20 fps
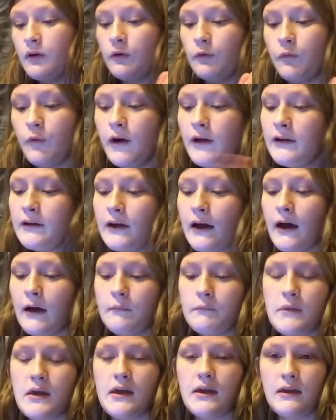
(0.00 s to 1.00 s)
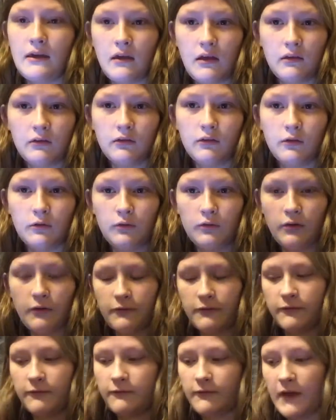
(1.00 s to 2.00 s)
What got me into the
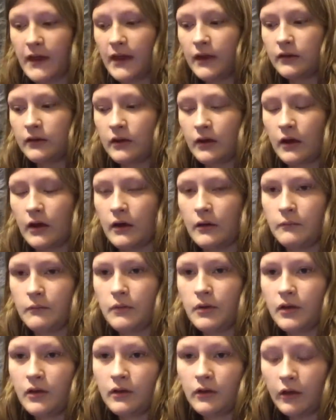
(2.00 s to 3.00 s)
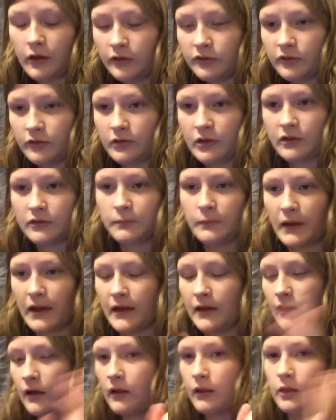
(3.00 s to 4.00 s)
fandom? Also asked
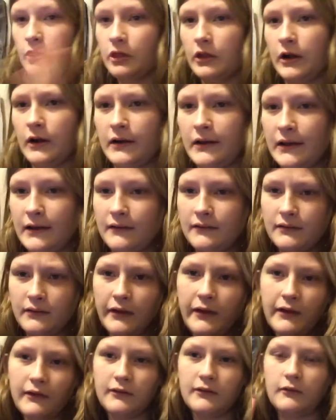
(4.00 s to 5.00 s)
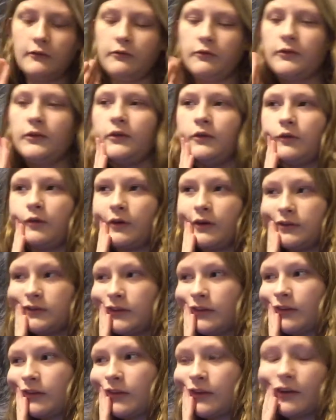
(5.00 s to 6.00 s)
by Larnix. They asked a few
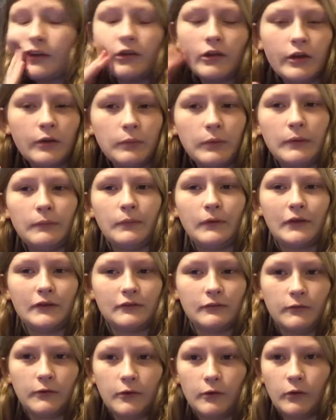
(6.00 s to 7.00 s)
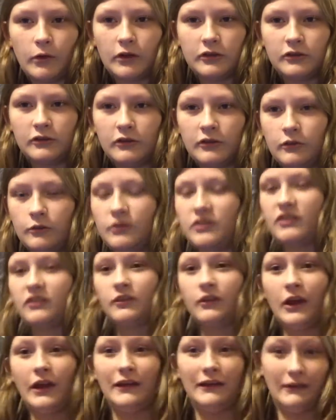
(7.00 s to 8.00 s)
questions, and a lot of people asked a few questions, which is
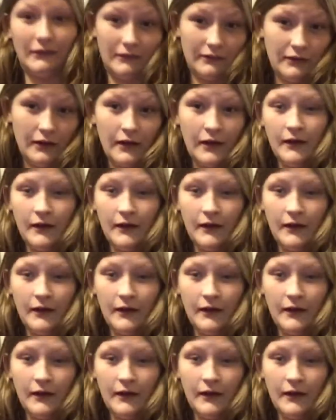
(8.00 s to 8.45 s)
great because